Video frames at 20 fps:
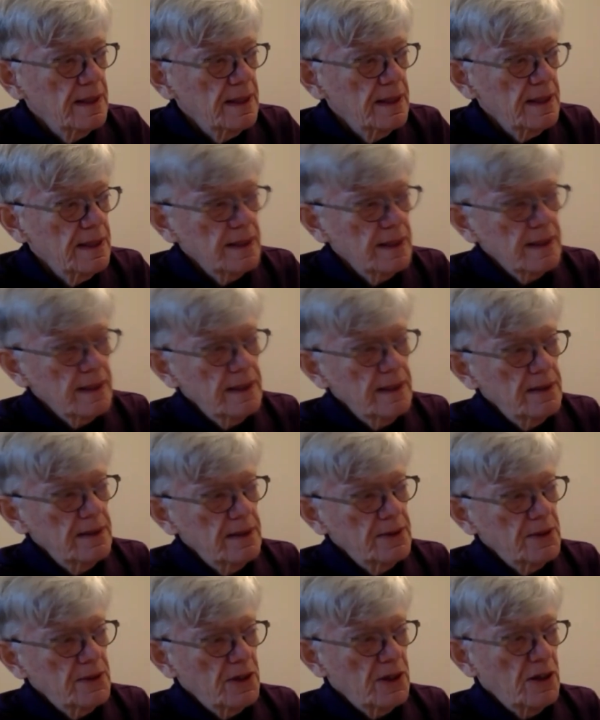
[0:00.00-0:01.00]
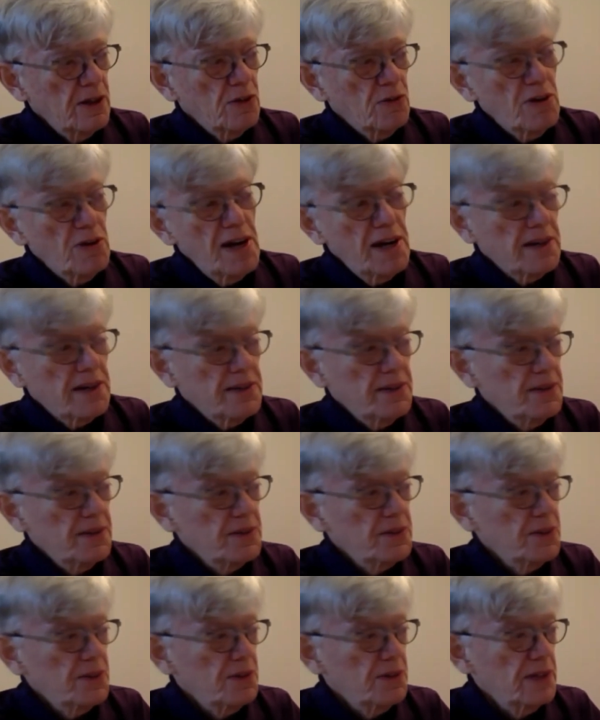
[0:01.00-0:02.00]
Okay, sorry, cracks in the
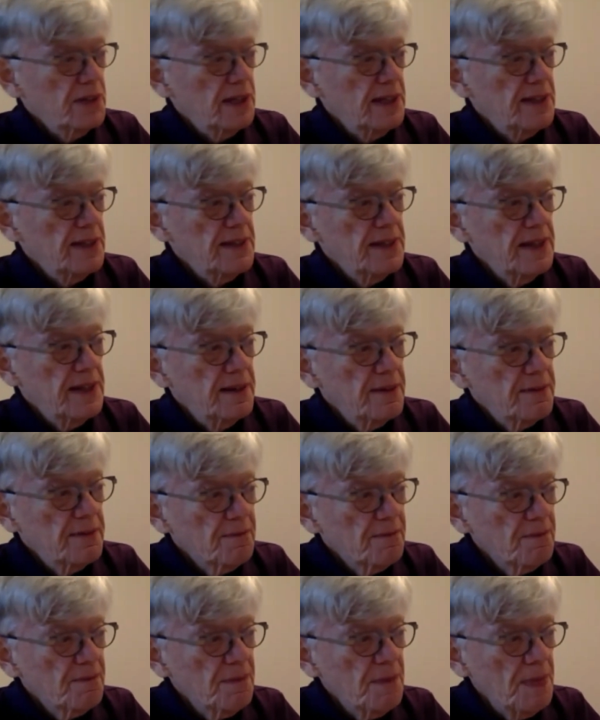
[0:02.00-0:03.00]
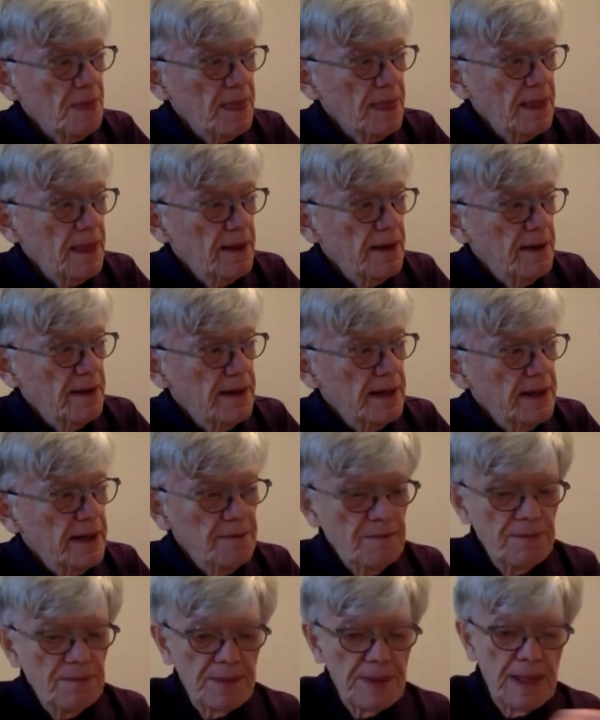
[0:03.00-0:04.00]
snow and ice there. All right.
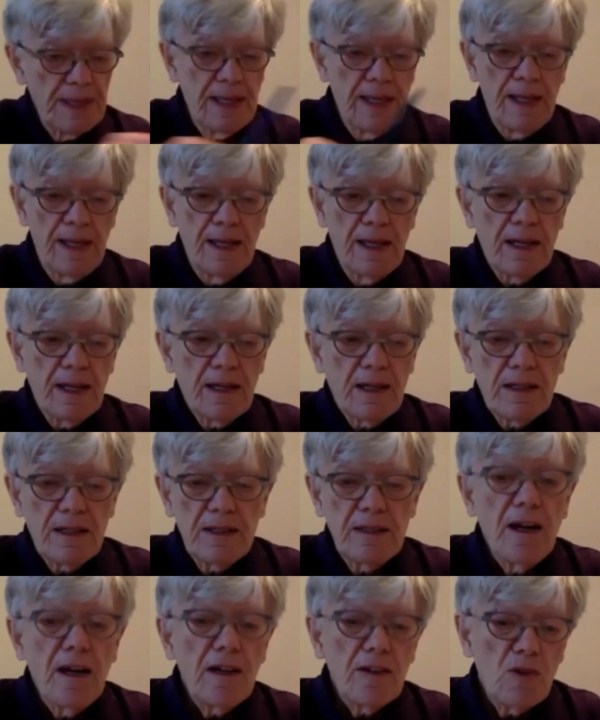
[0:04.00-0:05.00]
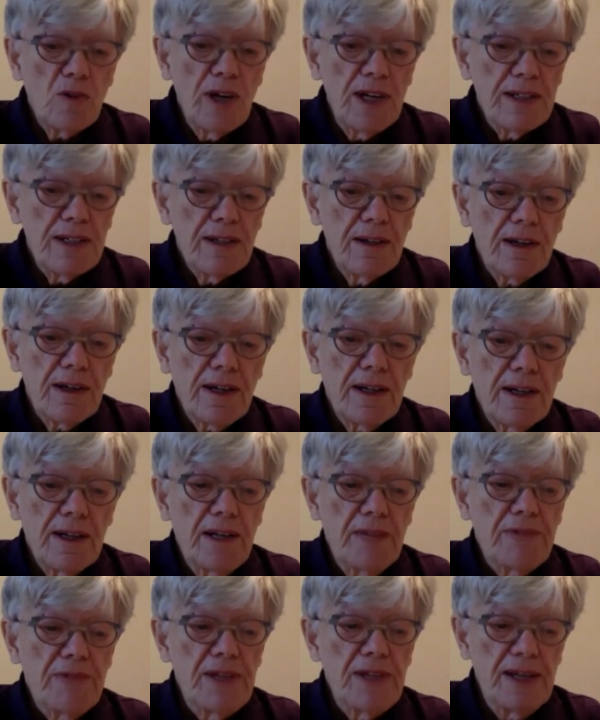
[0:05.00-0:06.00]
Not quite dark
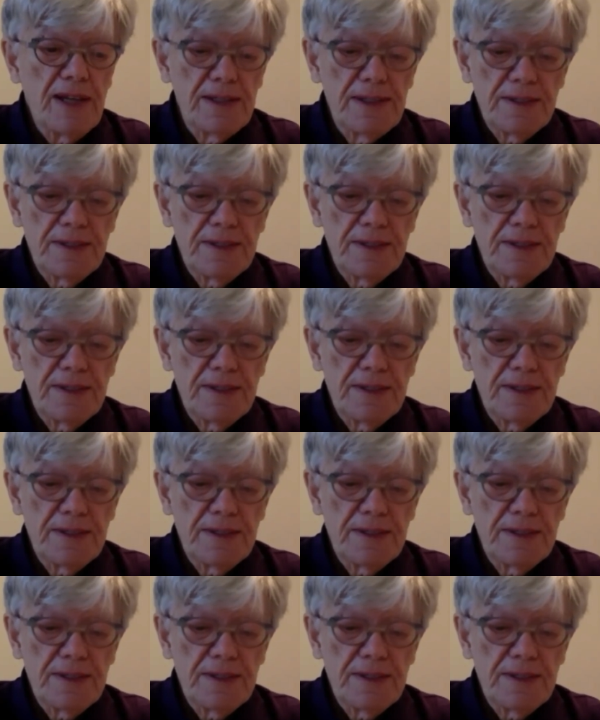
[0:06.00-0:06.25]
enough yet.